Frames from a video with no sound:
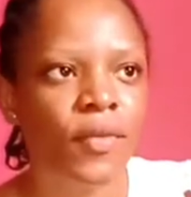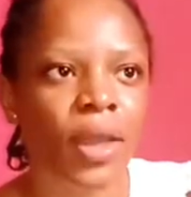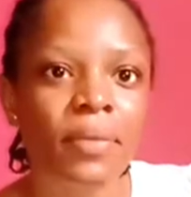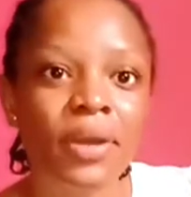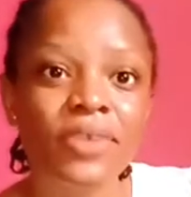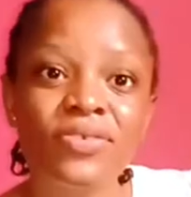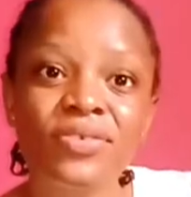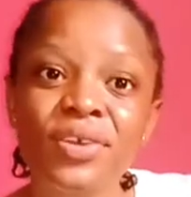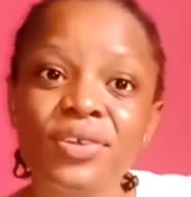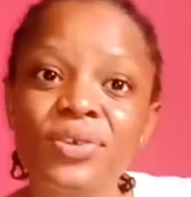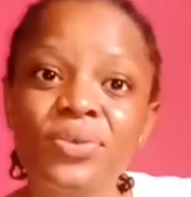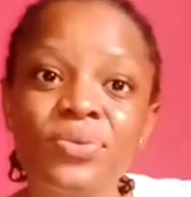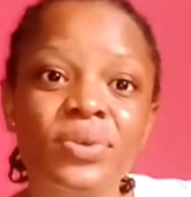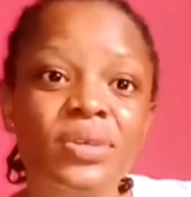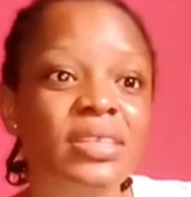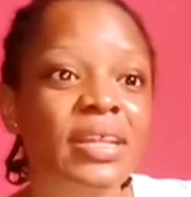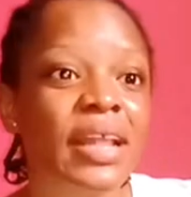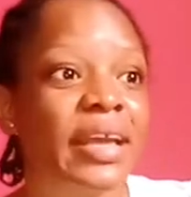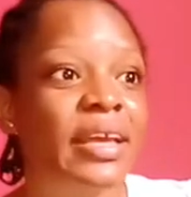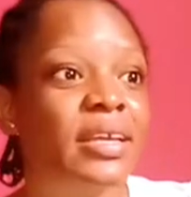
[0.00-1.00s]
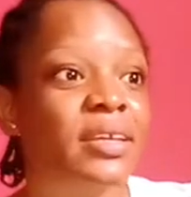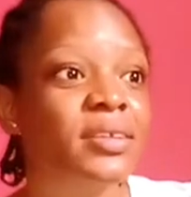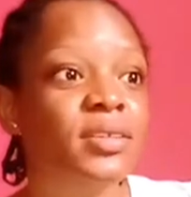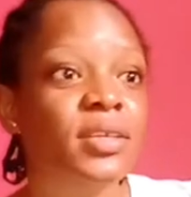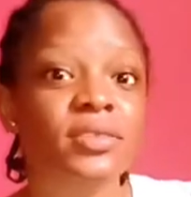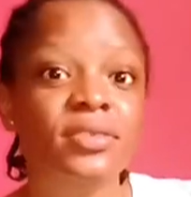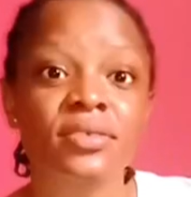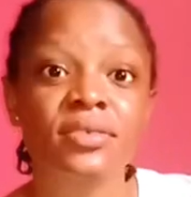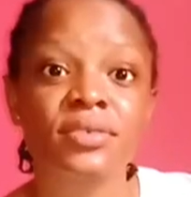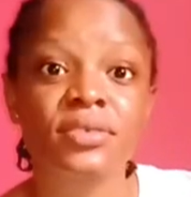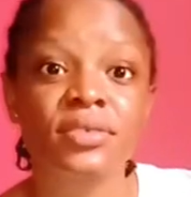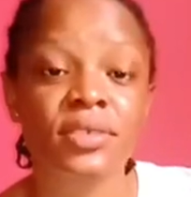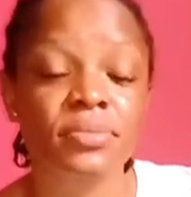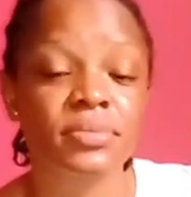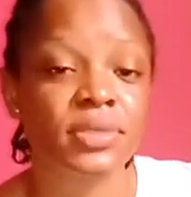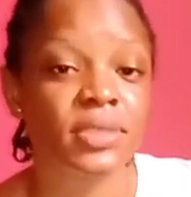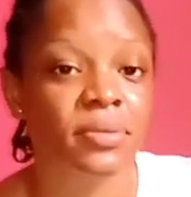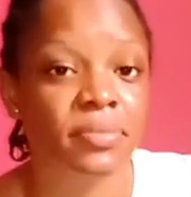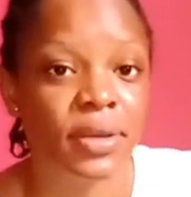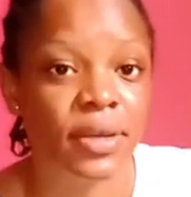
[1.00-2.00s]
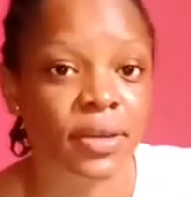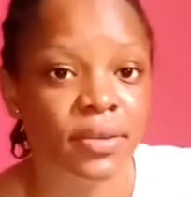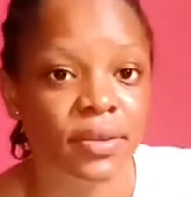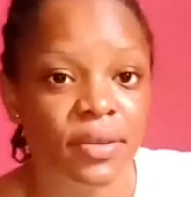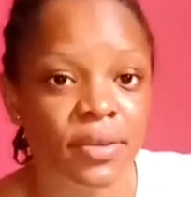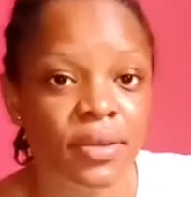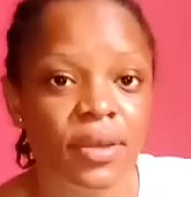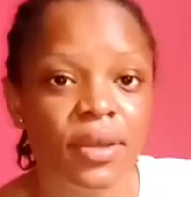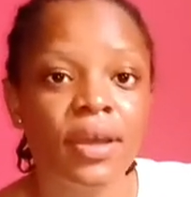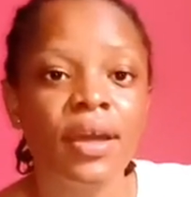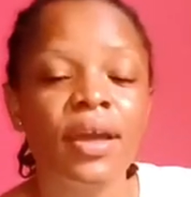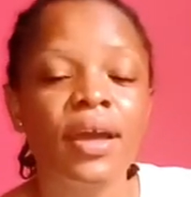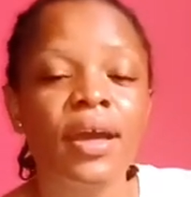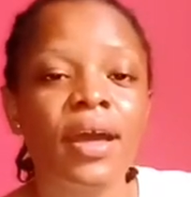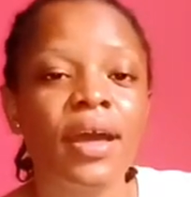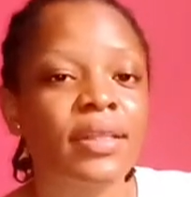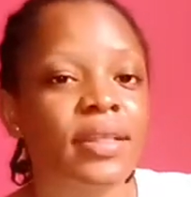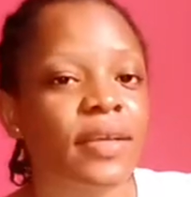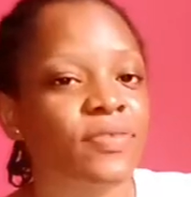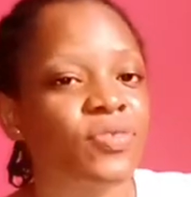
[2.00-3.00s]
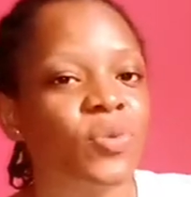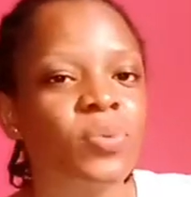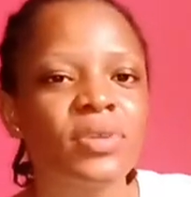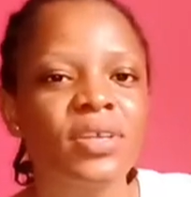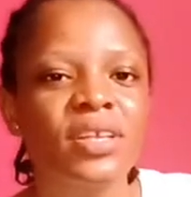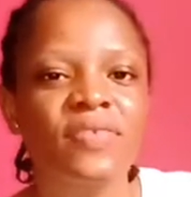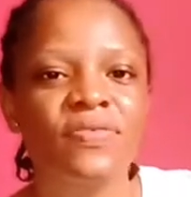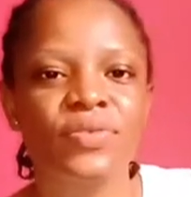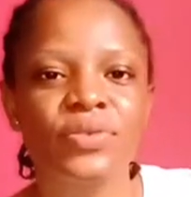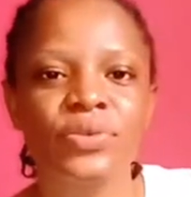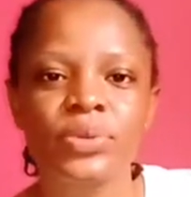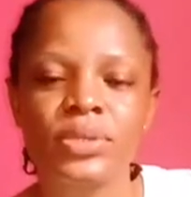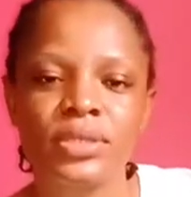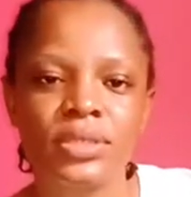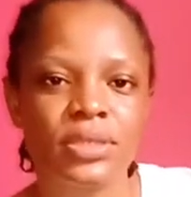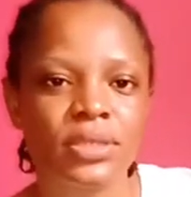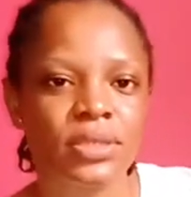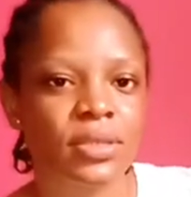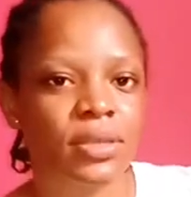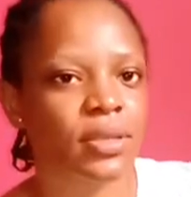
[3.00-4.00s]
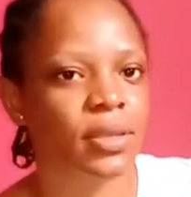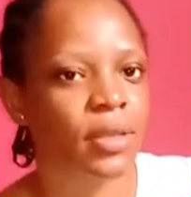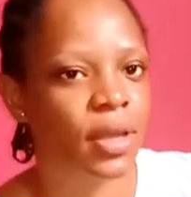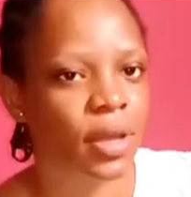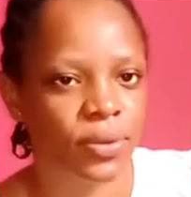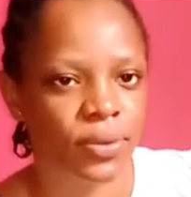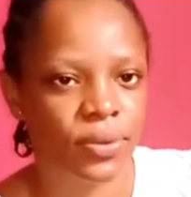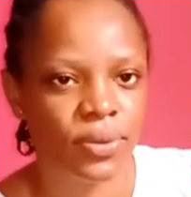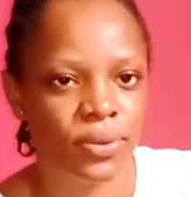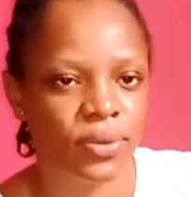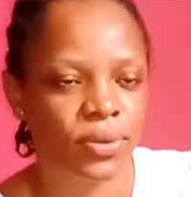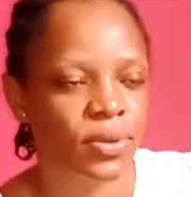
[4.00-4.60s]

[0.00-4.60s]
my introduction was like in September and I've not uploaded the videos till now.